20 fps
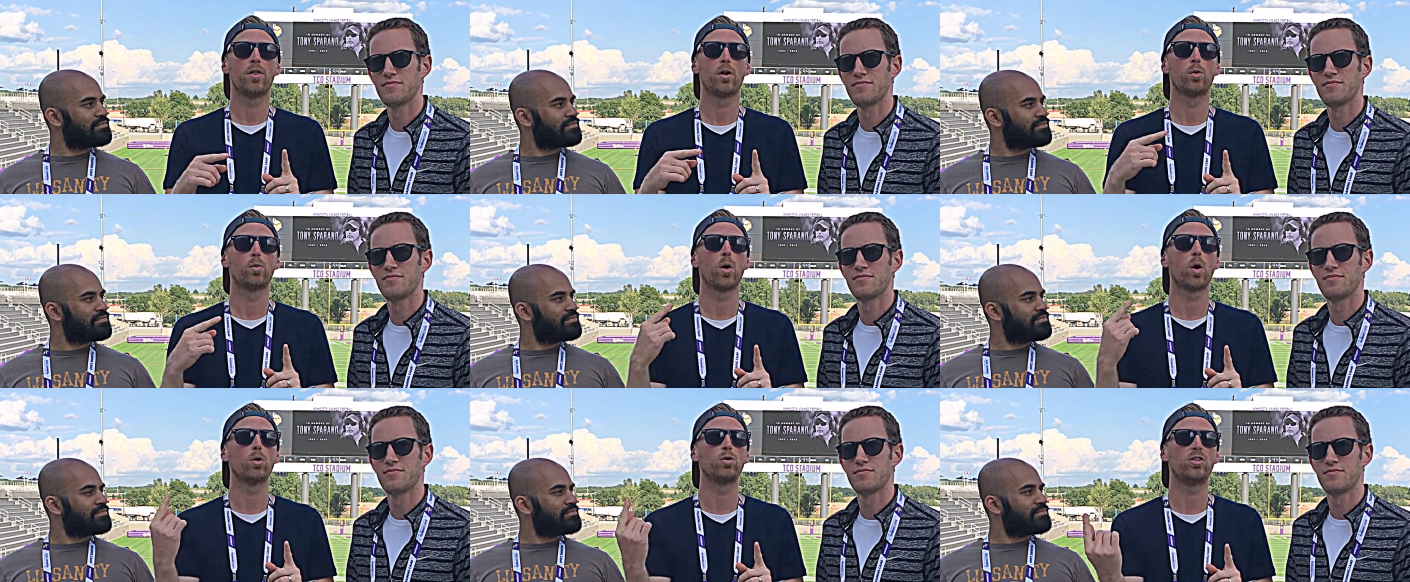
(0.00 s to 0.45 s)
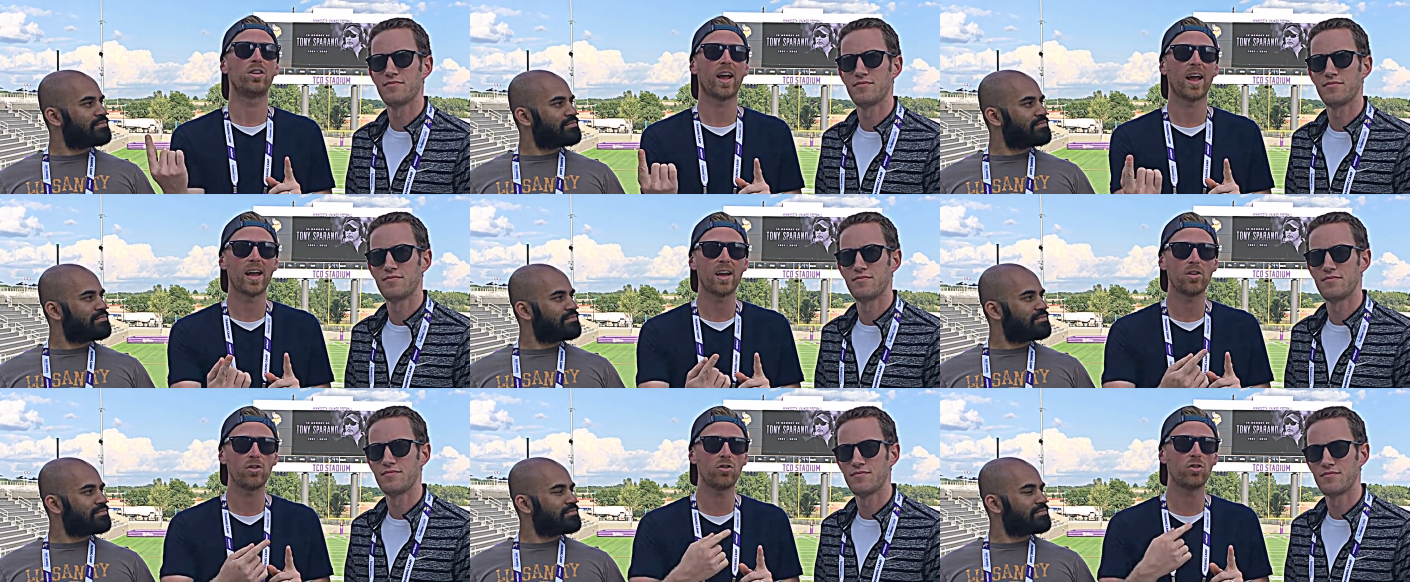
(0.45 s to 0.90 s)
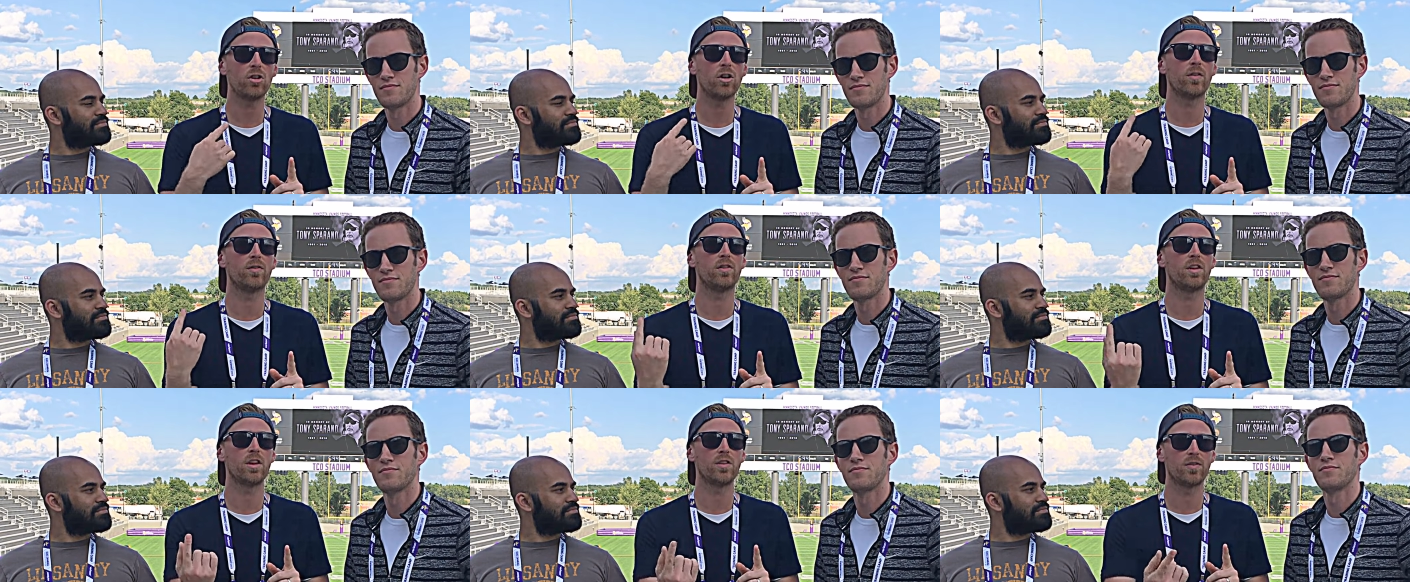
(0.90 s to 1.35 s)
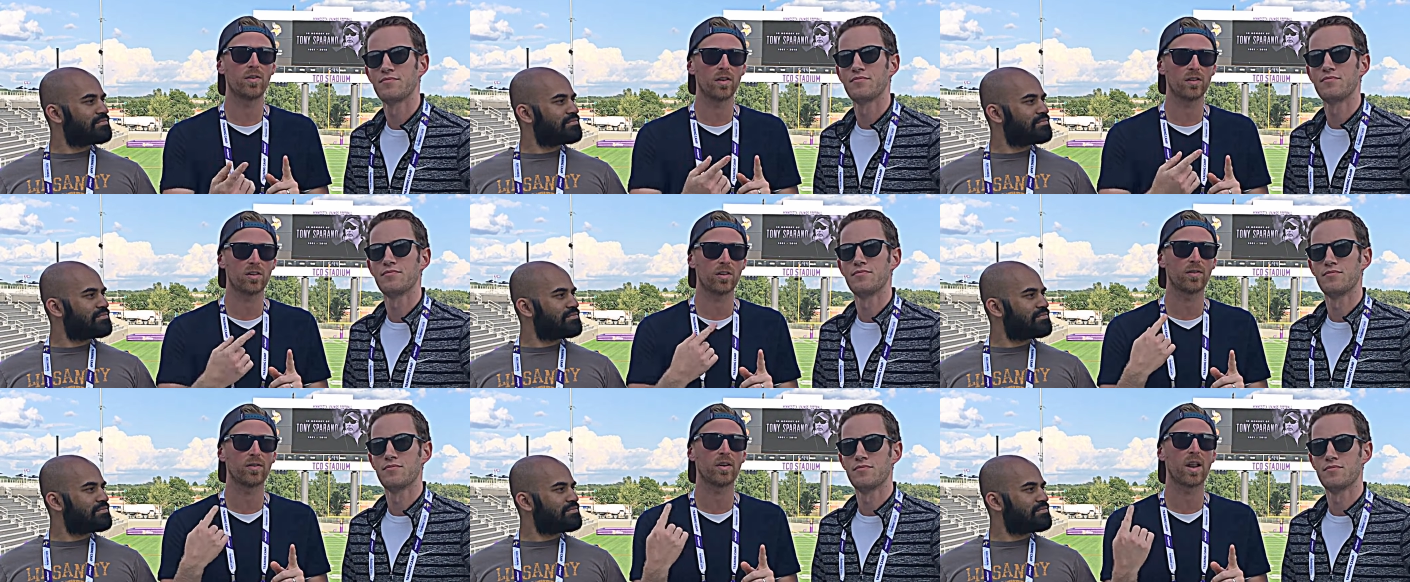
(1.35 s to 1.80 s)
Speaker 1: the rotation of
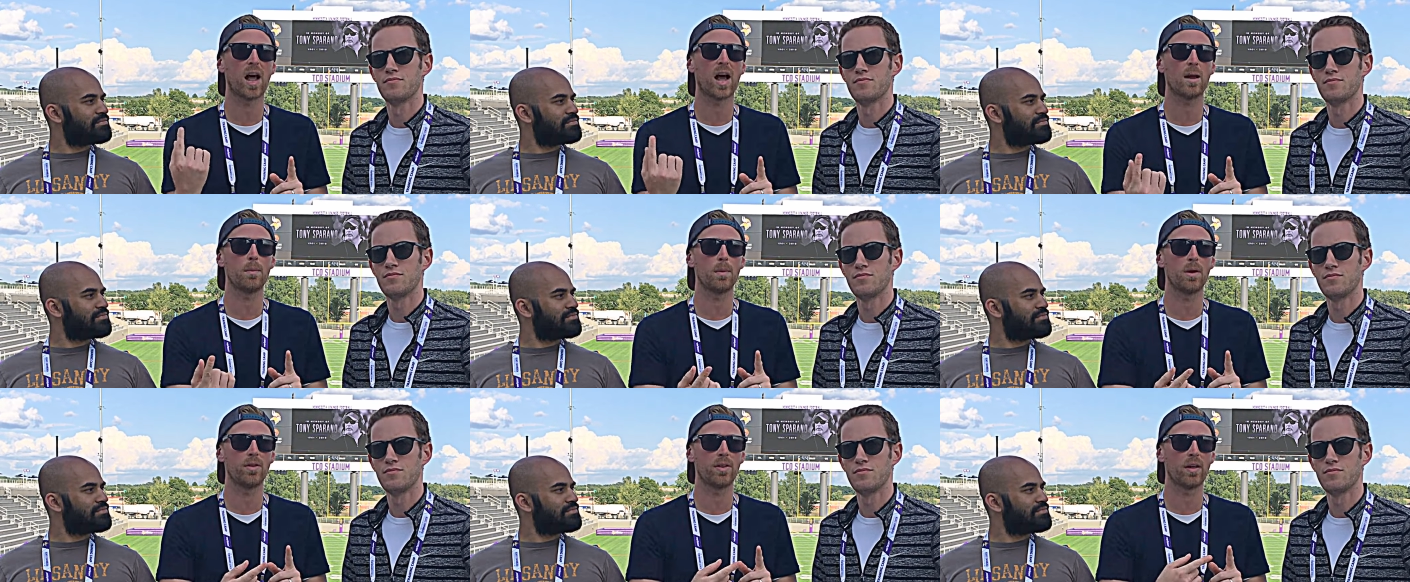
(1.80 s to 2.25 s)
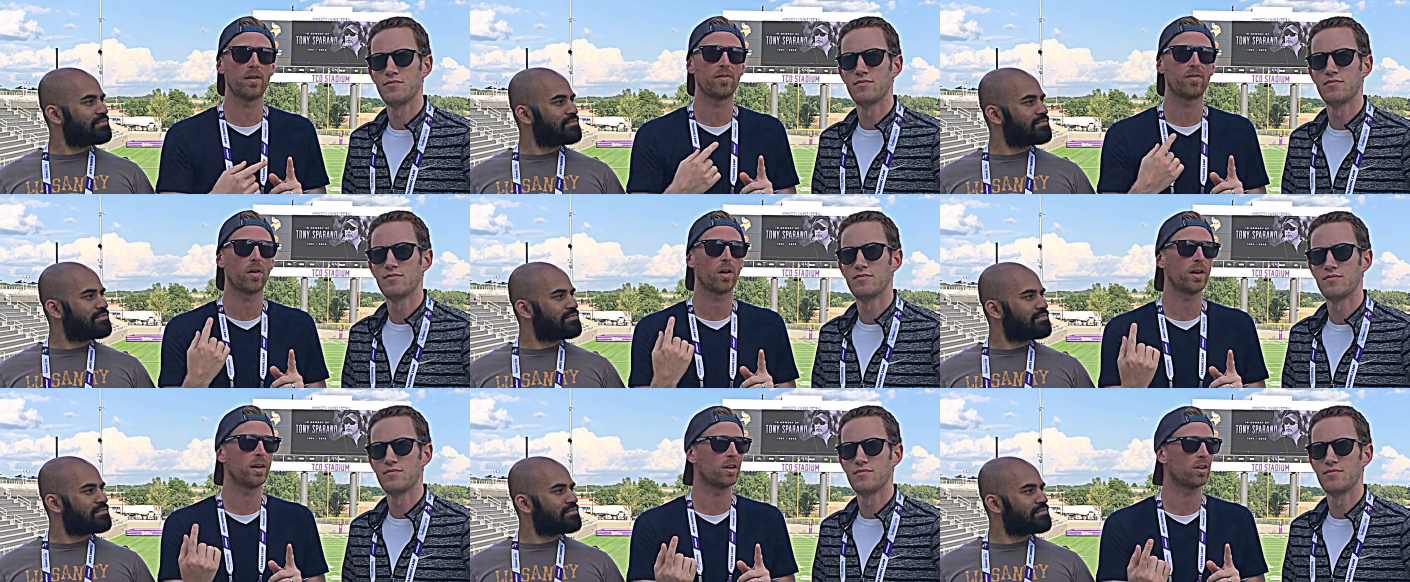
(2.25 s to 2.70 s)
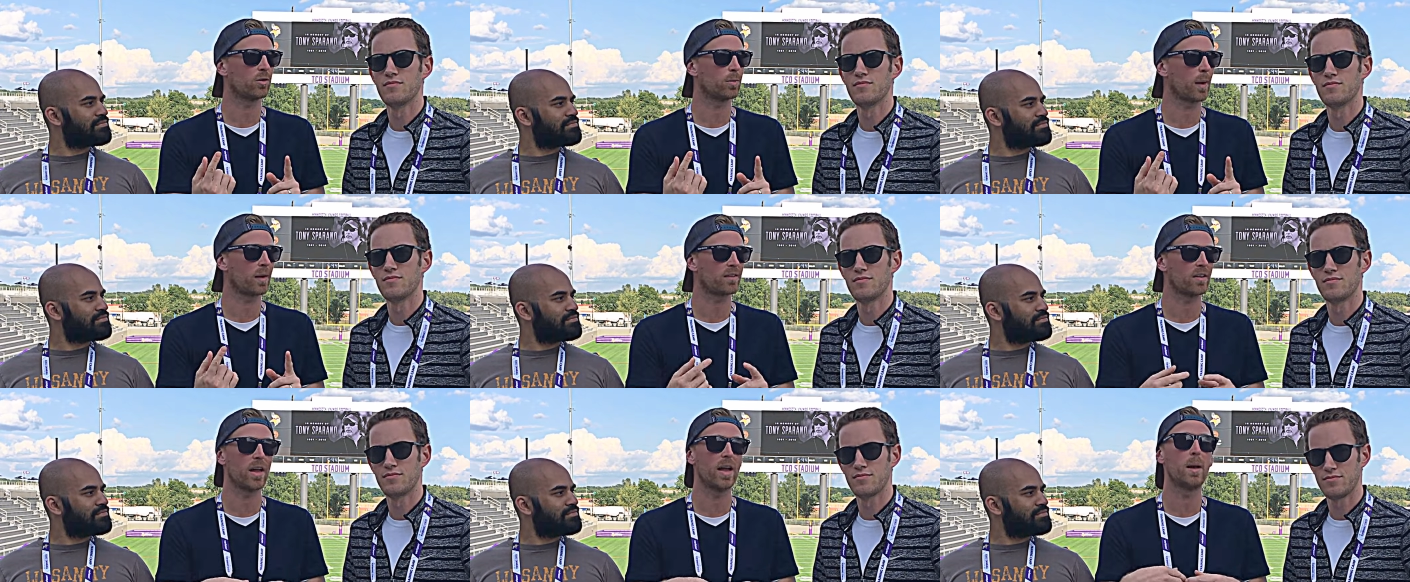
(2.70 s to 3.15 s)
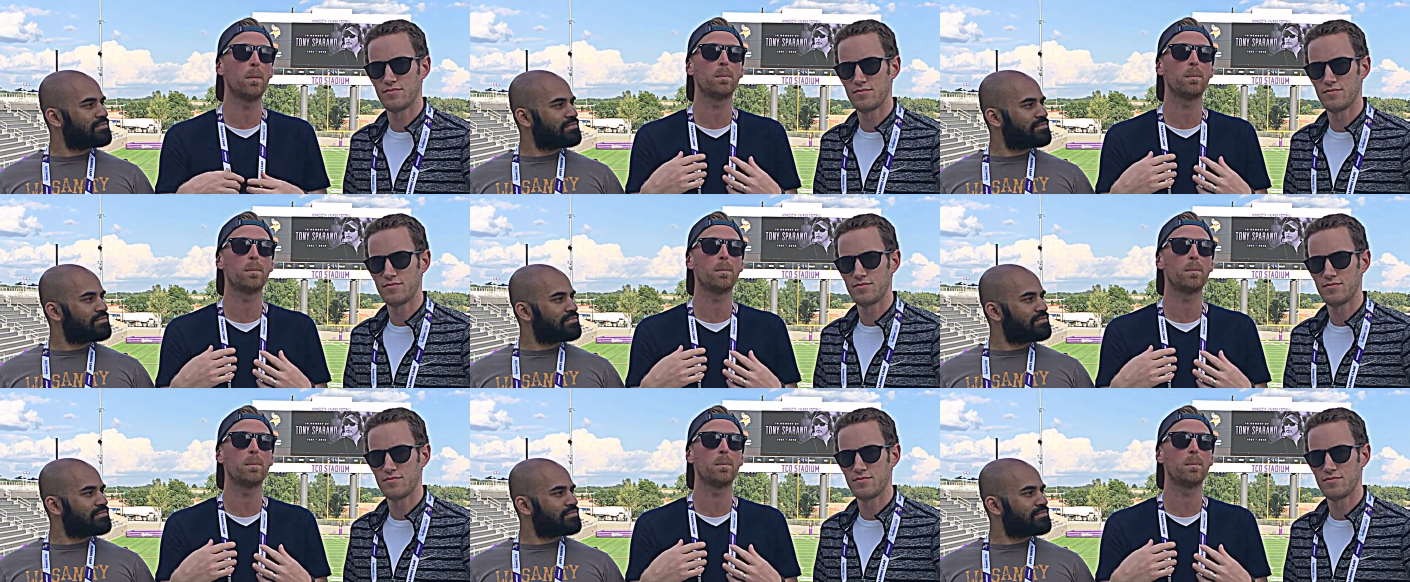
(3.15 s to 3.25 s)
defensive linemen they fully expect to